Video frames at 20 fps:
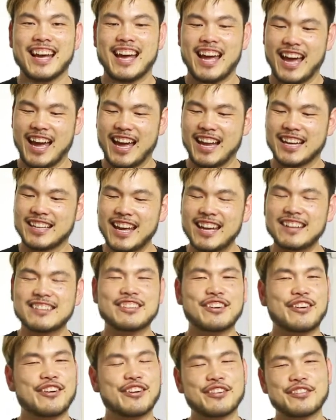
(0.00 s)
And yes, the
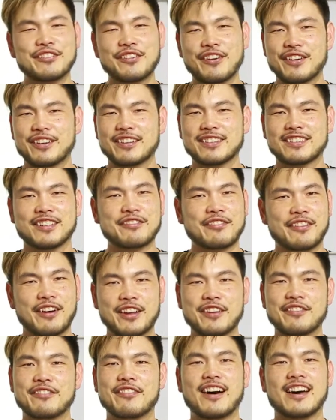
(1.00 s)
autofocus is
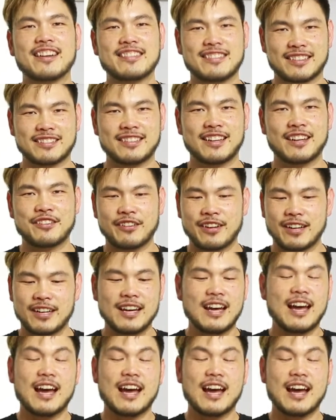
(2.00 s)
very fast, etc.